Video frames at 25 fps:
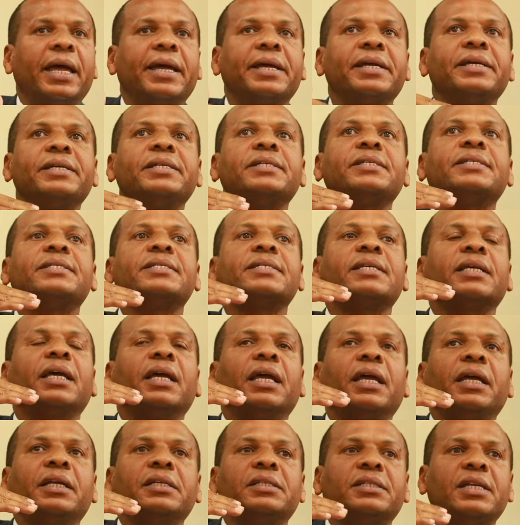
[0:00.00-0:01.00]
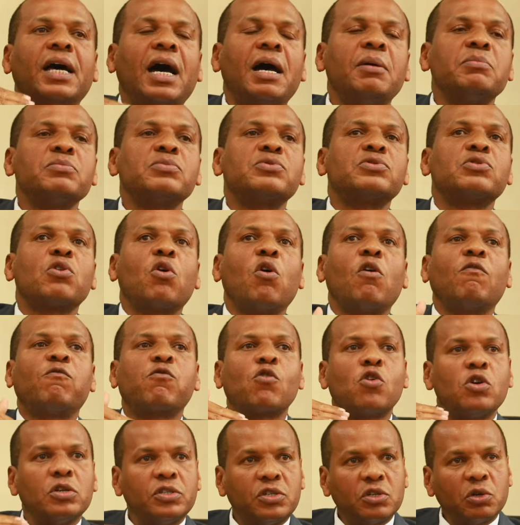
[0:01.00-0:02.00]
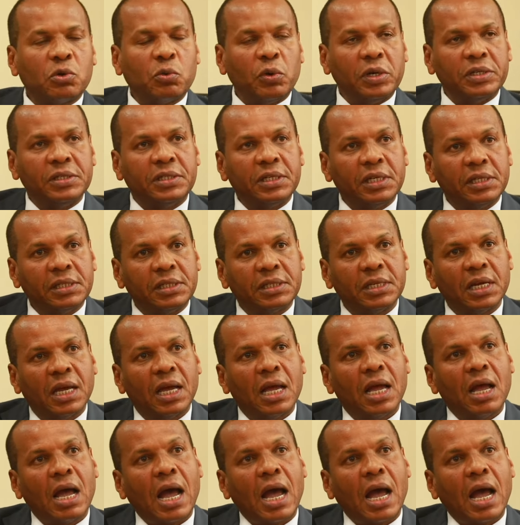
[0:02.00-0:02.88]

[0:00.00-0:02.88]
is, in terms of consequences,